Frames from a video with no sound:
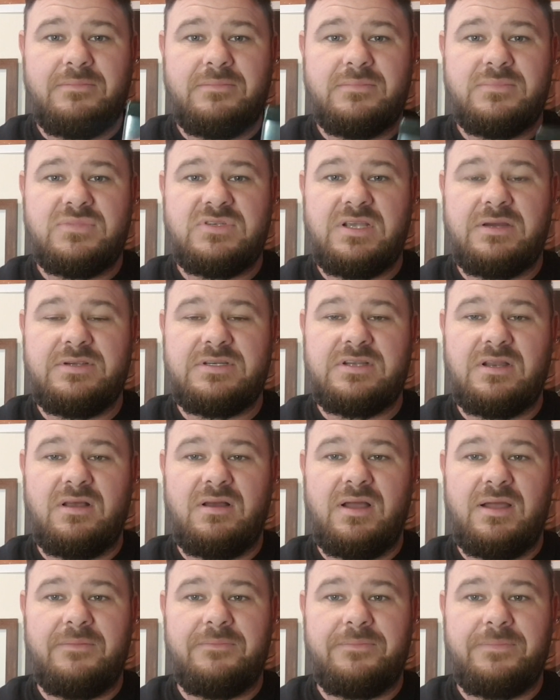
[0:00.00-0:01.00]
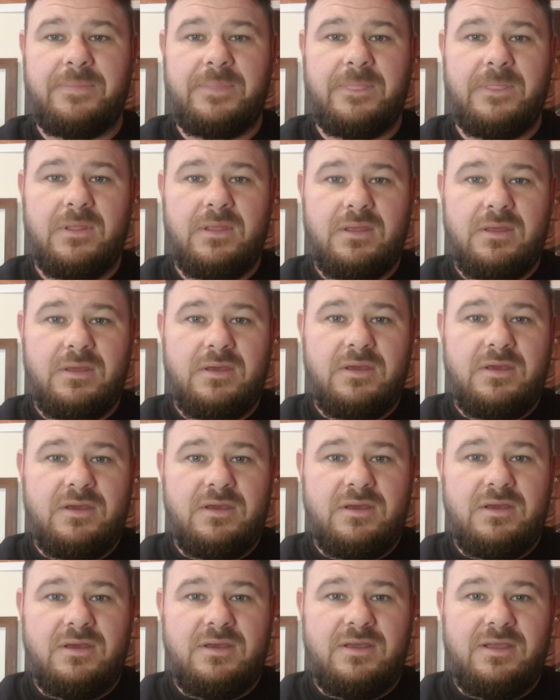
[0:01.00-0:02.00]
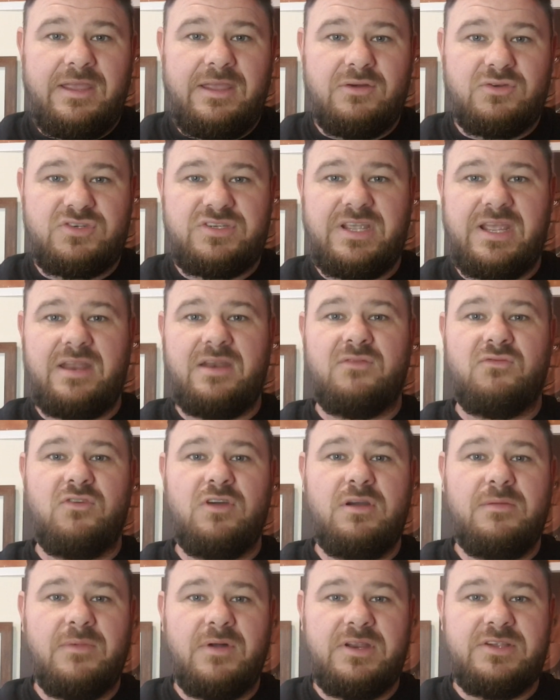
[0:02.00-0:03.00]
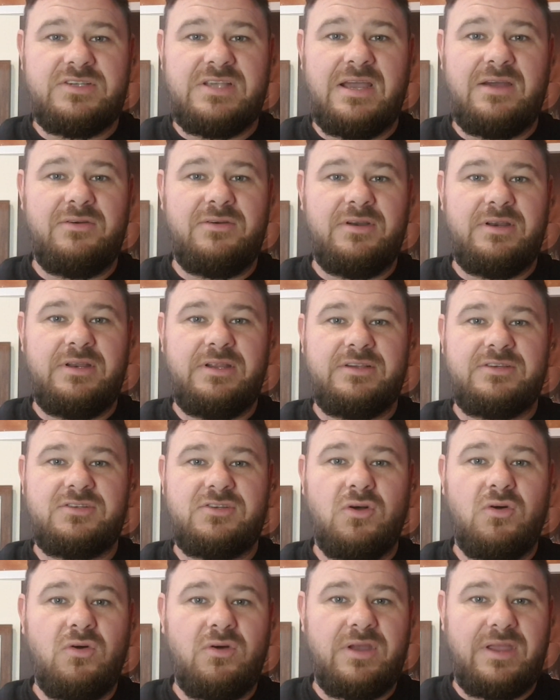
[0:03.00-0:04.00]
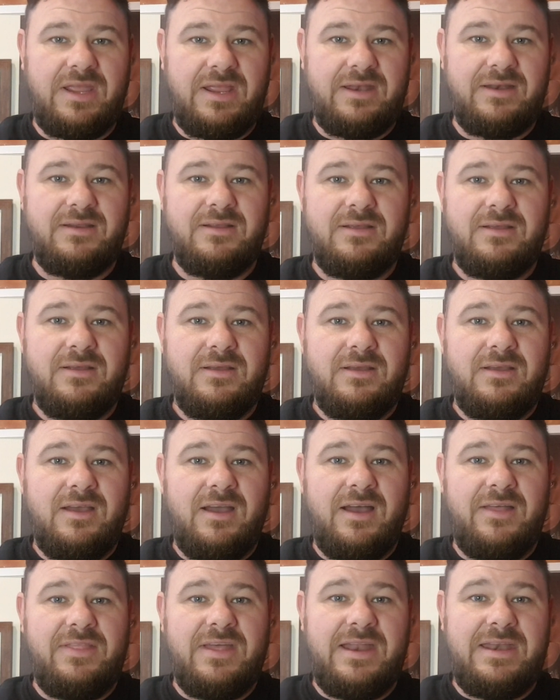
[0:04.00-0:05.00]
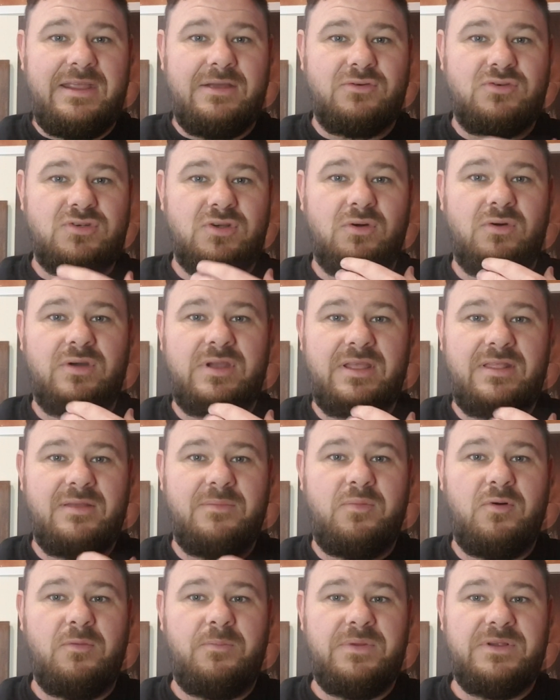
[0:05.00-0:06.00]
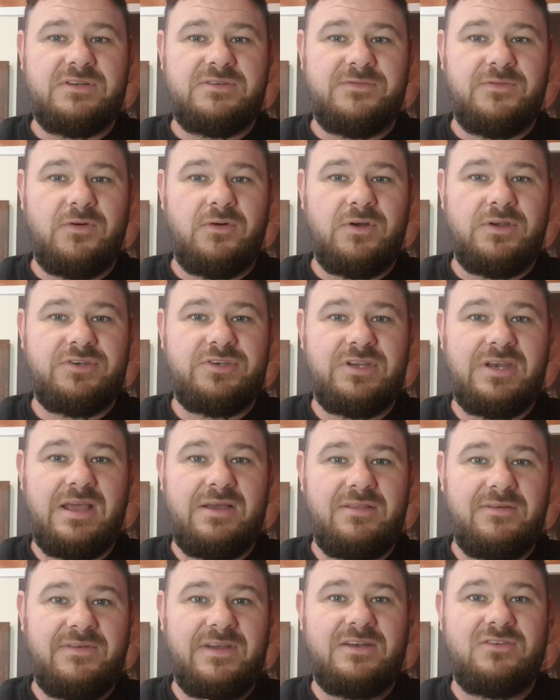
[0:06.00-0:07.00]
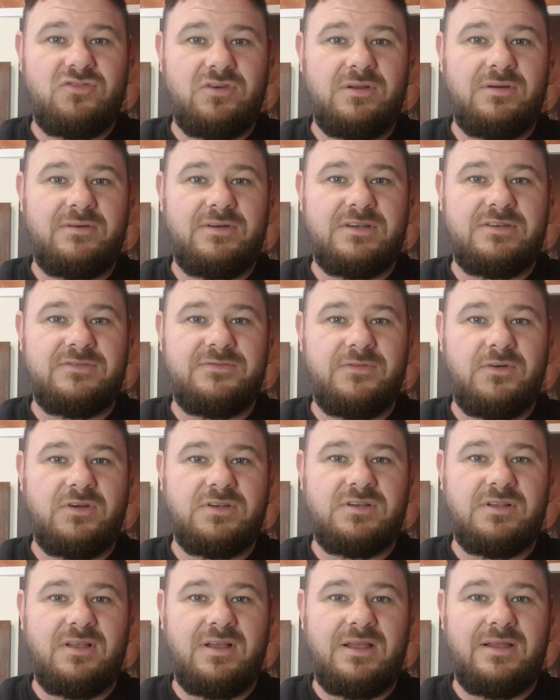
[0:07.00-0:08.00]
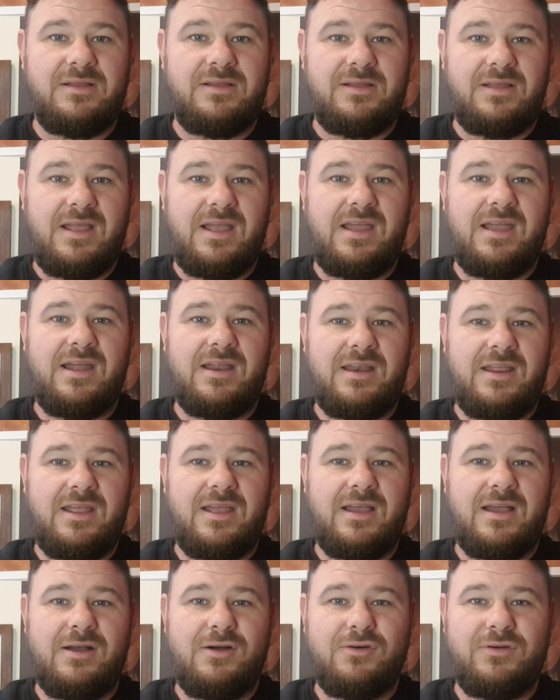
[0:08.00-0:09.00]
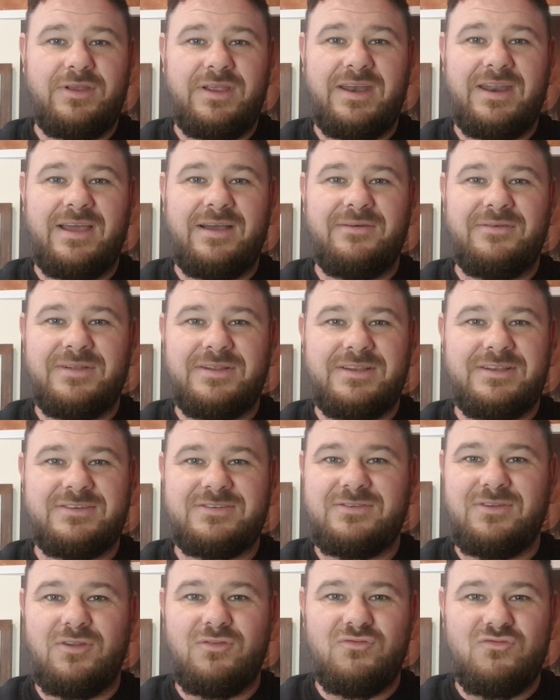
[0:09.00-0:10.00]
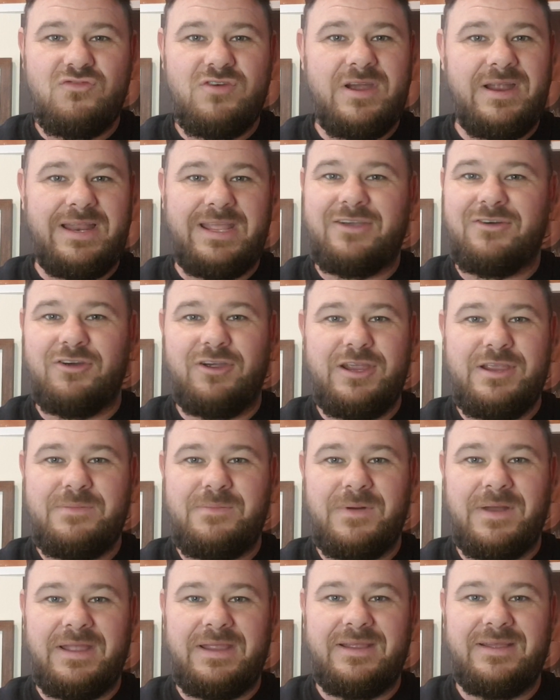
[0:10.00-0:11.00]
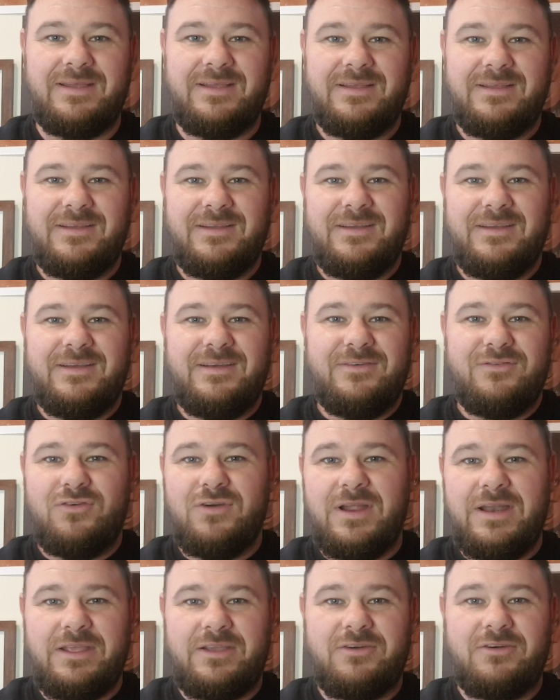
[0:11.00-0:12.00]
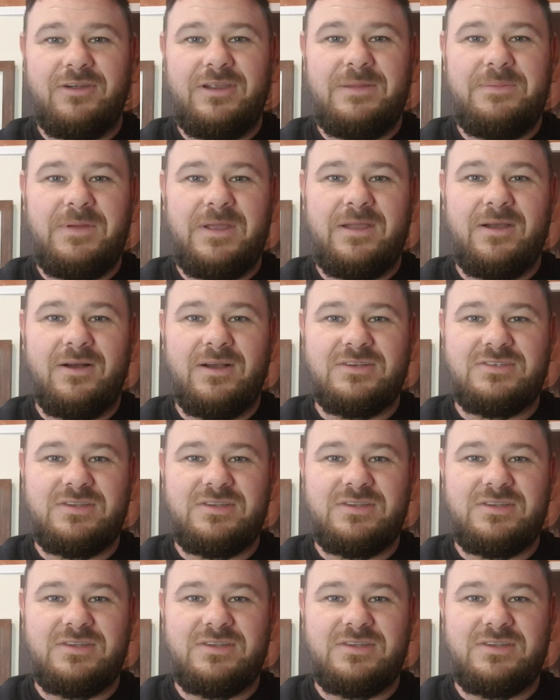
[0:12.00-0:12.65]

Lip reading: So he's like, he'll sit in a room on his own and he's talking, and then he'll talk in the puppet's voice, you know, the ventriloquist voice, like, ow, you know, and it's really creepy, guys.